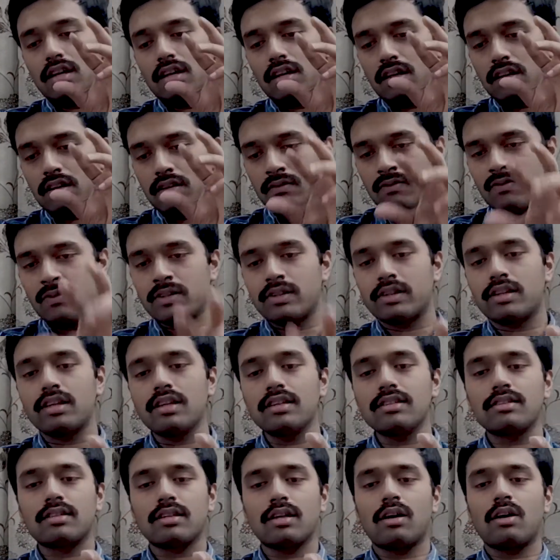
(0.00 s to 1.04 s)
with
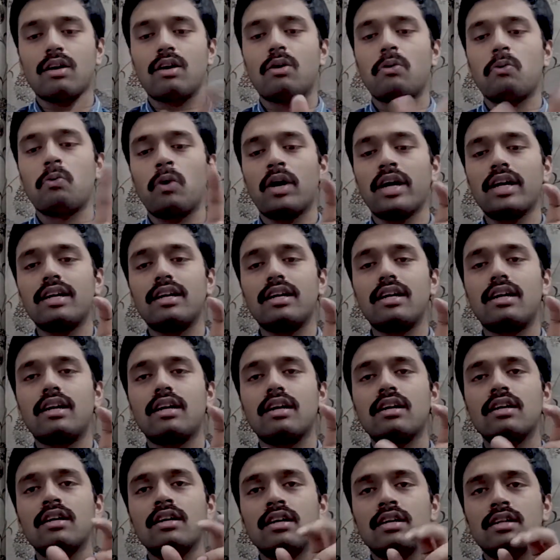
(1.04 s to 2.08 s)
this, what
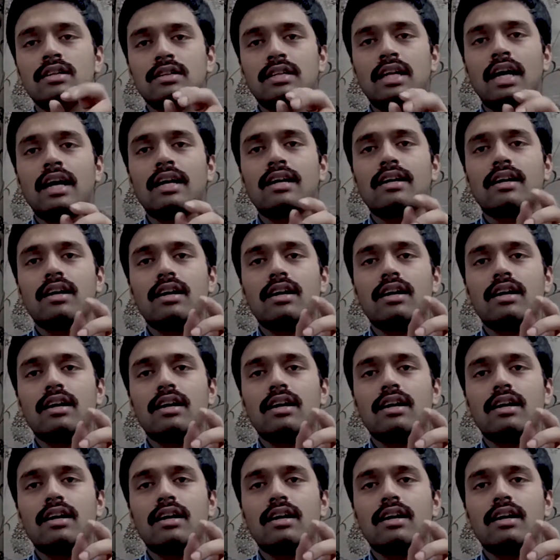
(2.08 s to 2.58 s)
that